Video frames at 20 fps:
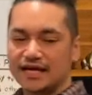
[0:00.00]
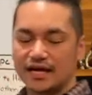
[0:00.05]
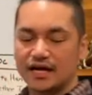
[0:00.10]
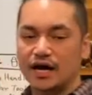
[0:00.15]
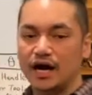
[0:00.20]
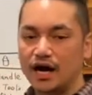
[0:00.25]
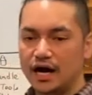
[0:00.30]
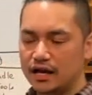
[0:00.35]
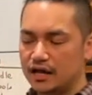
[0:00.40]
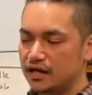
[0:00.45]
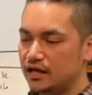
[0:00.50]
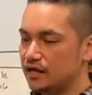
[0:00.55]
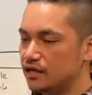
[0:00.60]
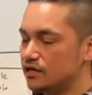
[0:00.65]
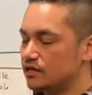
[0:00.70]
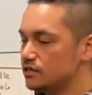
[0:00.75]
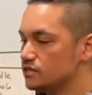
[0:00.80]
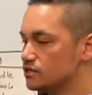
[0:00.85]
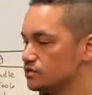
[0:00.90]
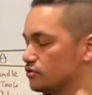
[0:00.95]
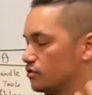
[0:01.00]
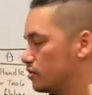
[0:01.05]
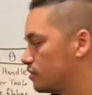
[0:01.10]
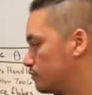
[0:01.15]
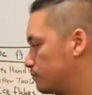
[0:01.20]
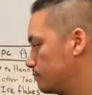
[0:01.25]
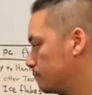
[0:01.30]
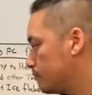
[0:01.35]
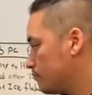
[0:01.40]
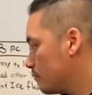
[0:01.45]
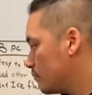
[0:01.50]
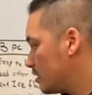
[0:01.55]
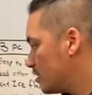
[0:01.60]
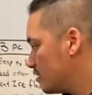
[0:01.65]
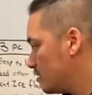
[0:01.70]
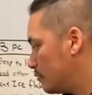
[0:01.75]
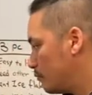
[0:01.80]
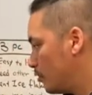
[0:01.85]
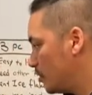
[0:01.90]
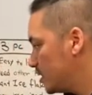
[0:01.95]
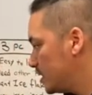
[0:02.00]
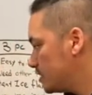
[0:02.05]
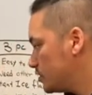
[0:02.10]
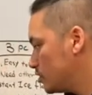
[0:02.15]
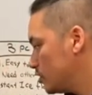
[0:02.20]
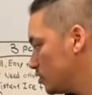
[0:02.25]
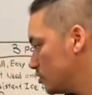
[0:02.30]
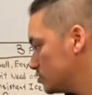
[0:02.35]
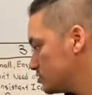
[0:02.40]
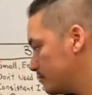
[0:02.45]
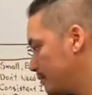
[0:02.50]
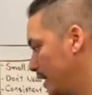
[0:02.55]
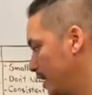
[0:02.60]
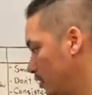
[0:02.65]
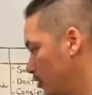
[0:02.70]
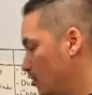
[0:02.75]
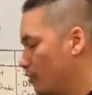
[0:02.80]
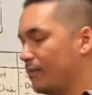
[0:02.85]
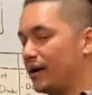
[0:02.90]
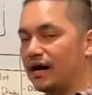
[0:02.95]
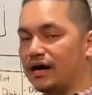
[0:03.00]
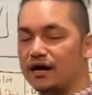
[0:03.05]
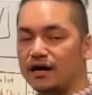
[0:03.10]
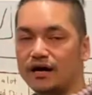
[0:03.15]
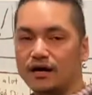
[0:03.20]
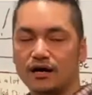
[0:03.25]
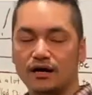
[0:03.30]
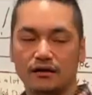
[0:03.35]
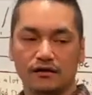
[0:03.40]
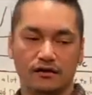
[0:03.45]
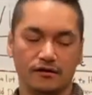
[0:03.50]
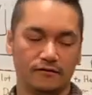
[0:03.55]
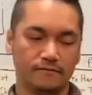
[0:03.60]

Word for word: like Collins or mojitos, paloma,